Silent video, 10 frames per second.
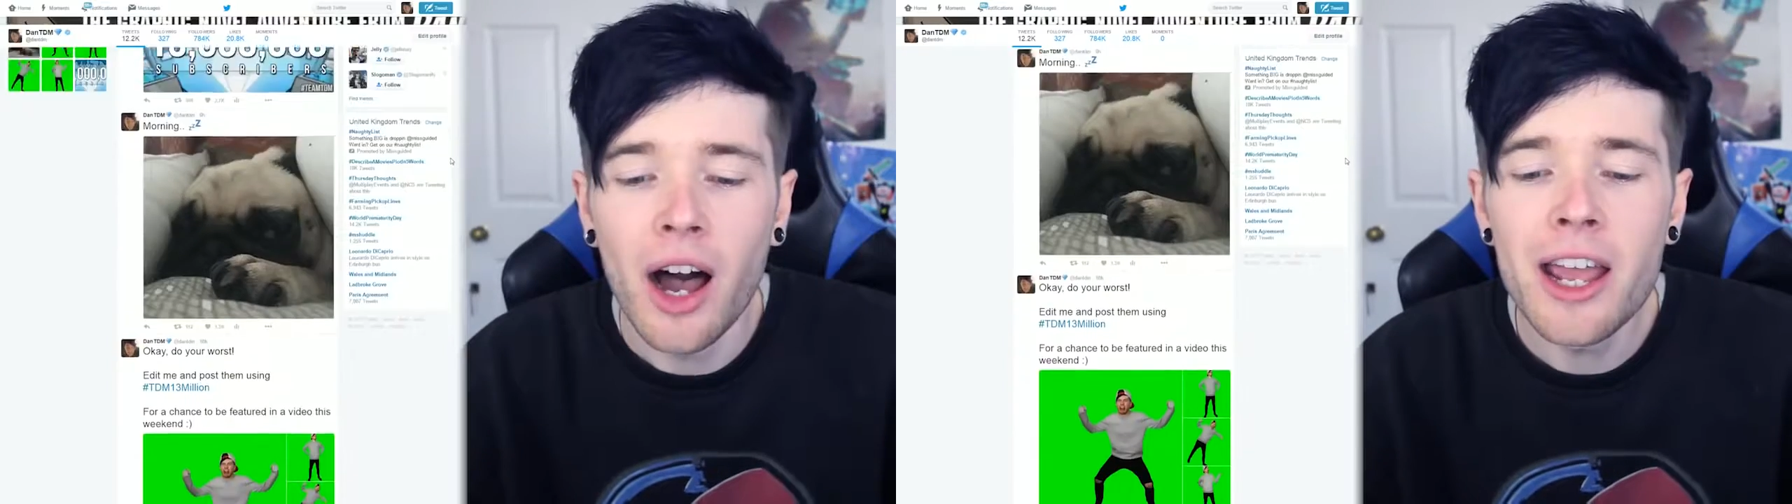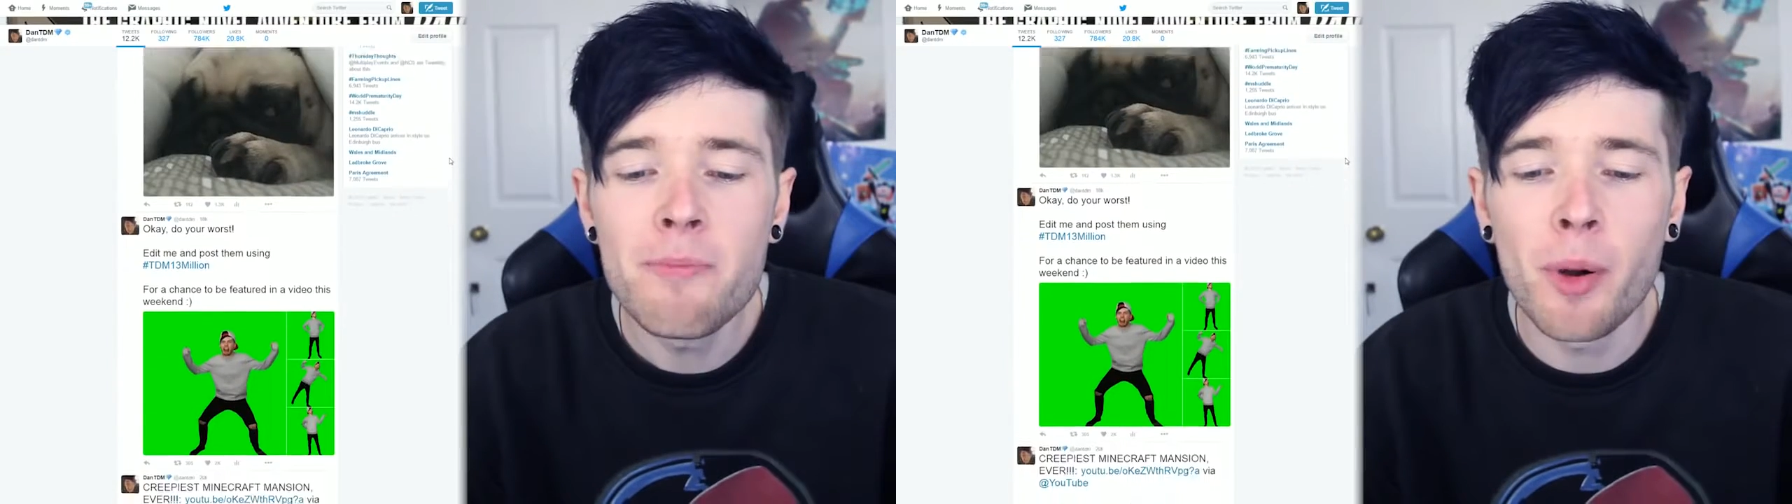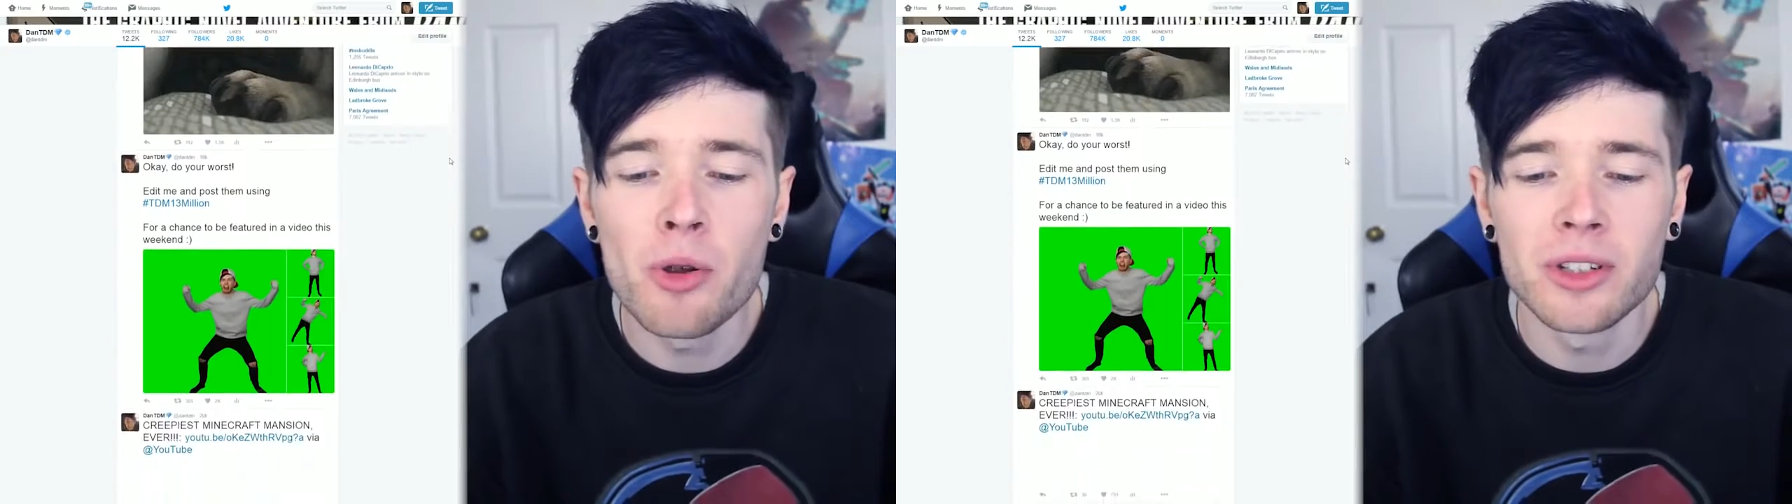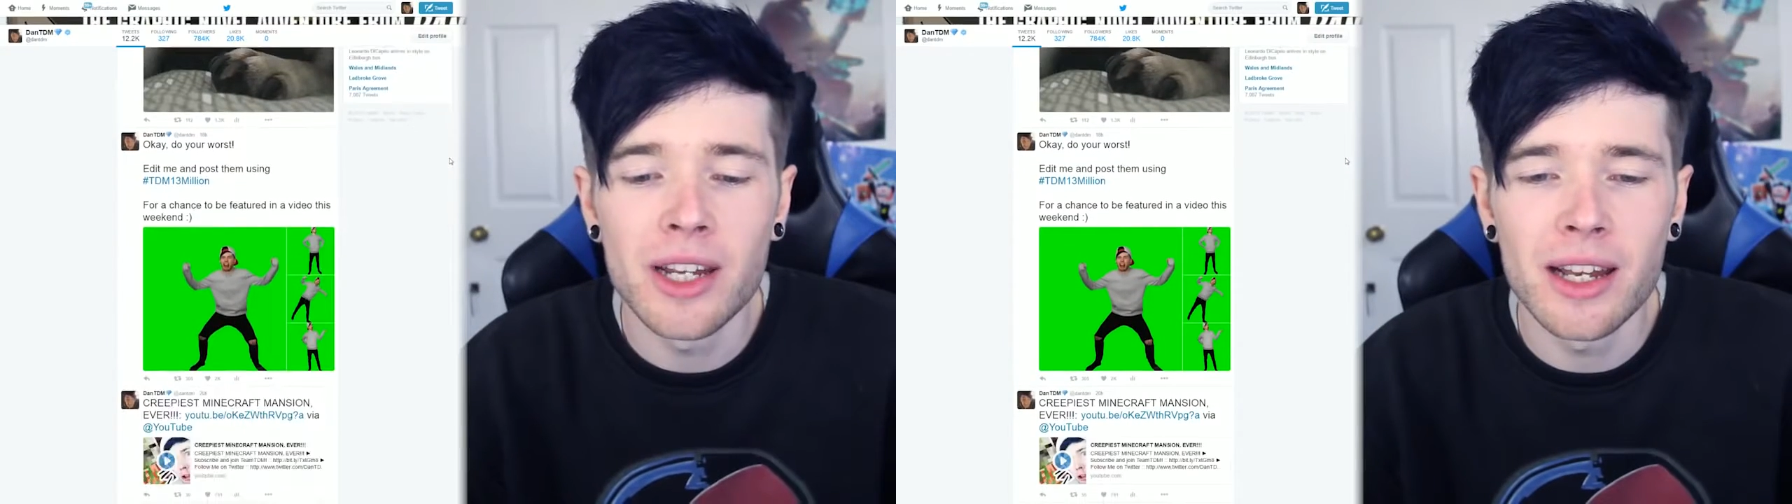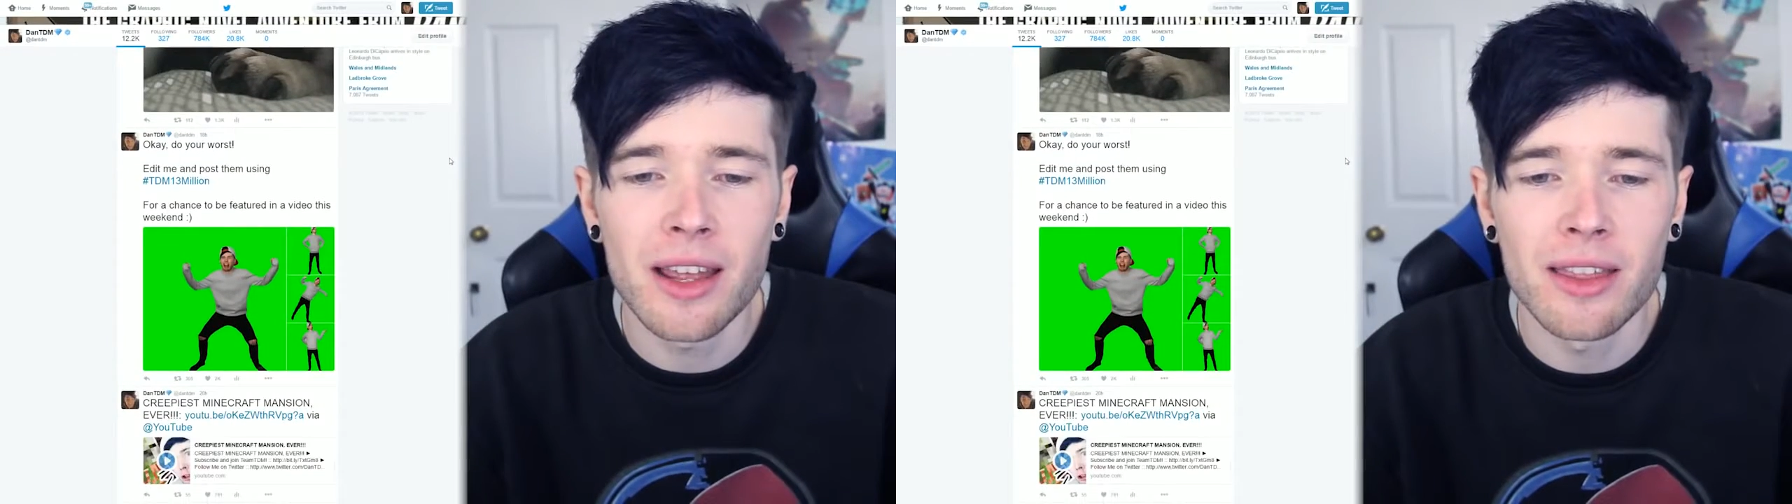I
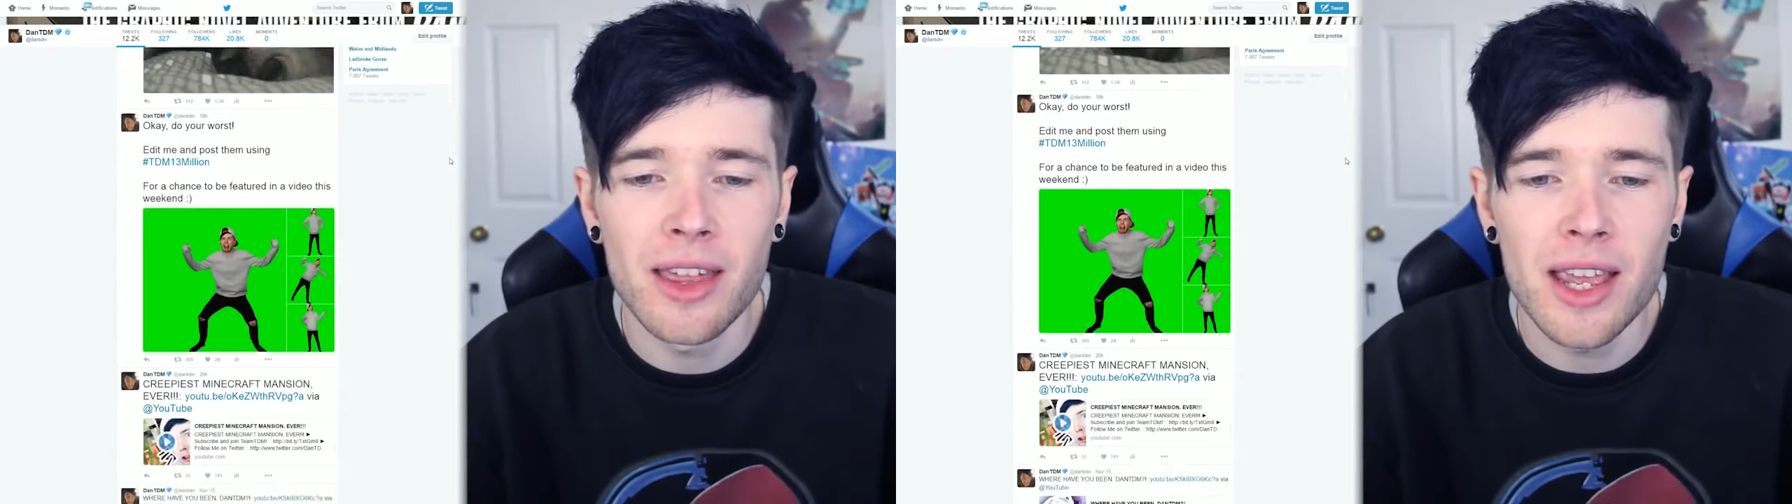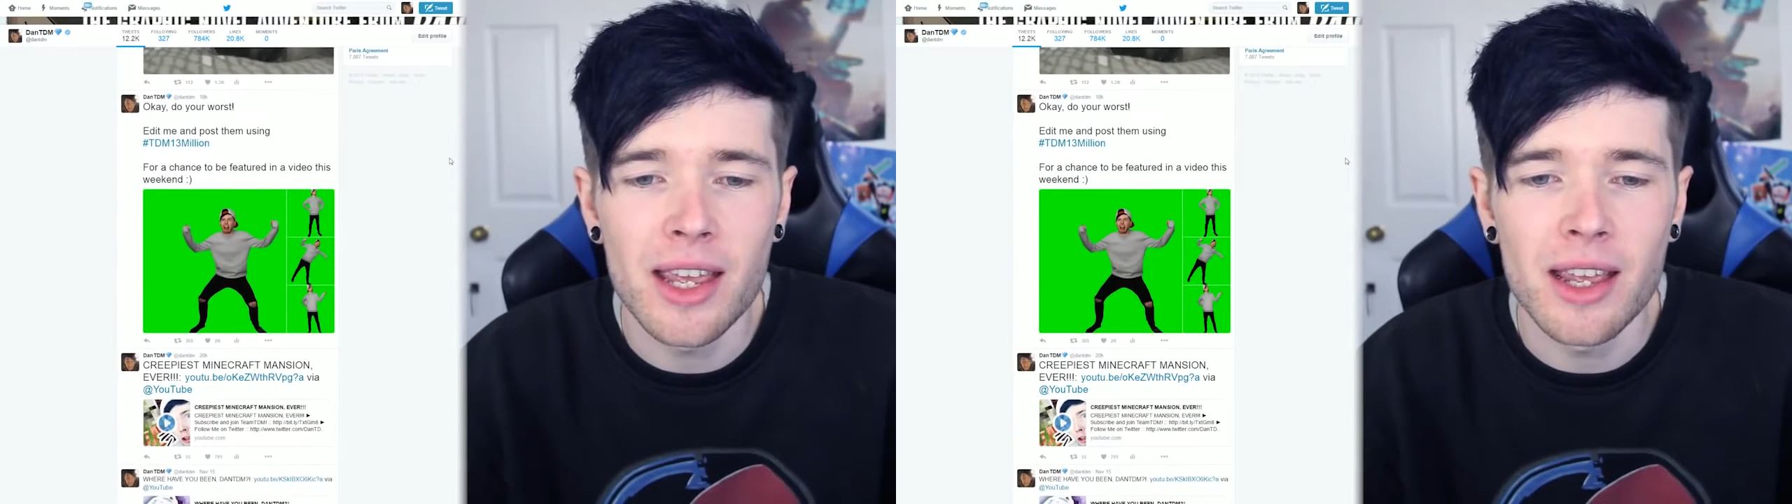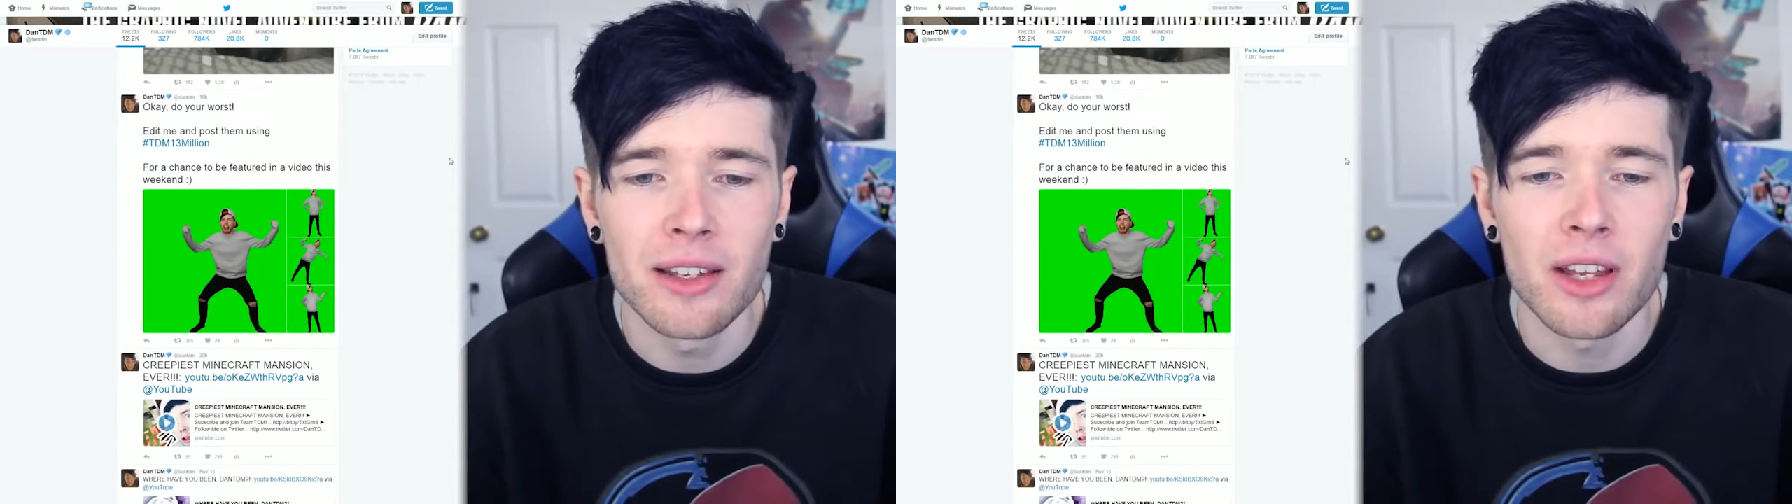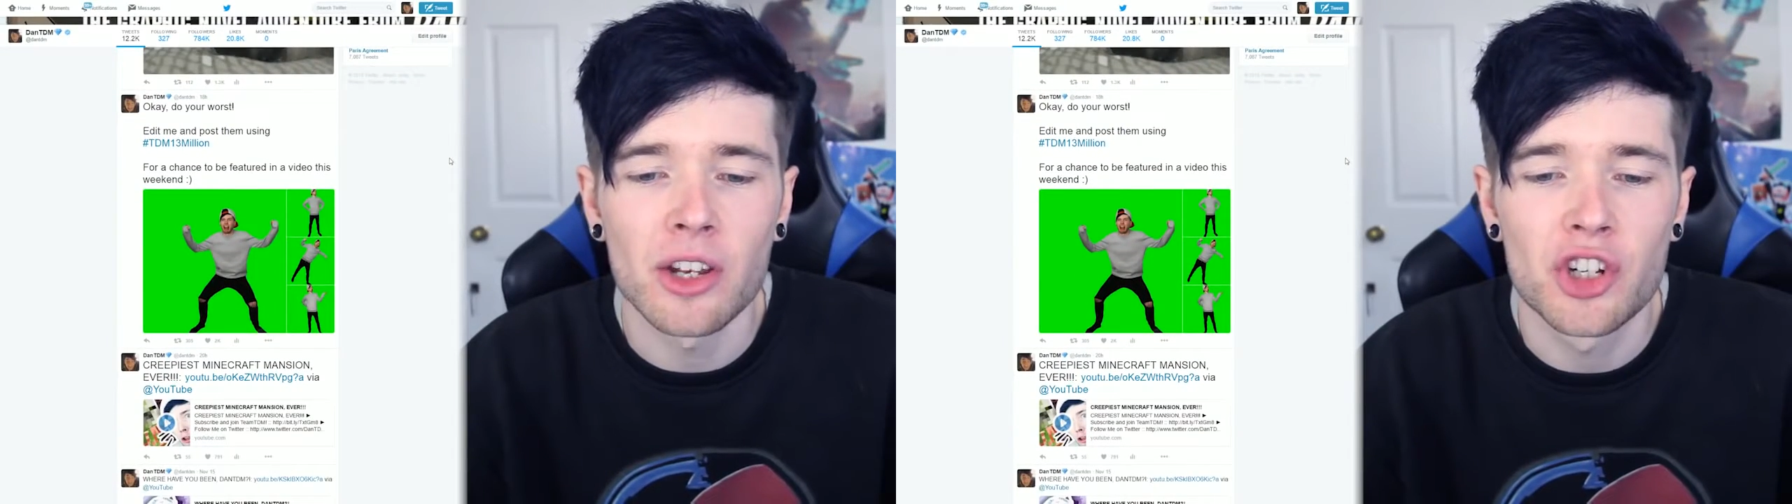posted these